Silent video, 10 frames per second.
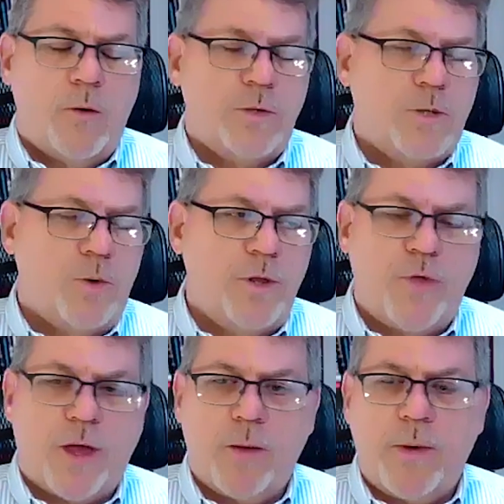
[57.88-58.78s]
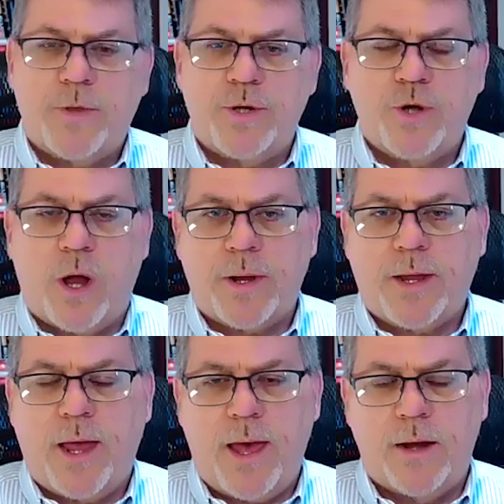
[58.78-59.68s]
so when you think about the
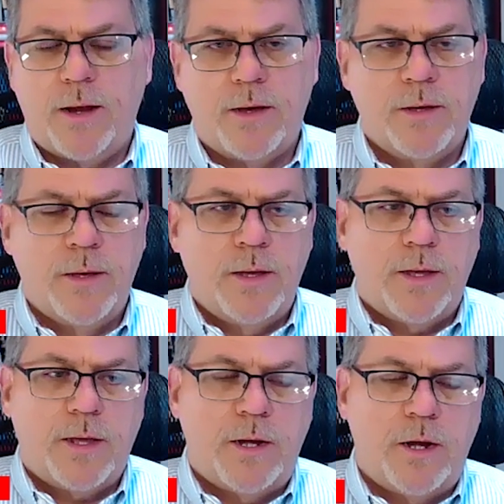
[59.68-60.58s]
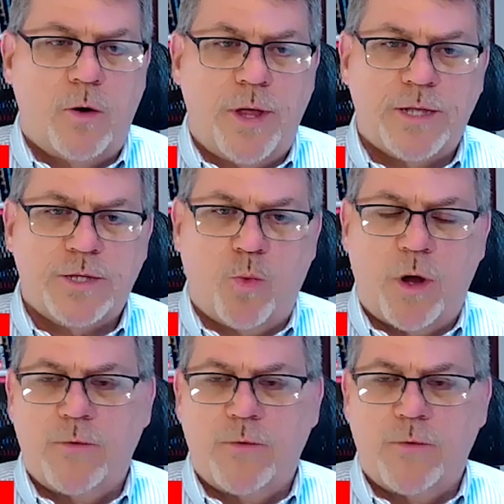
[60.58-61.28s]
Tropicana, it's one of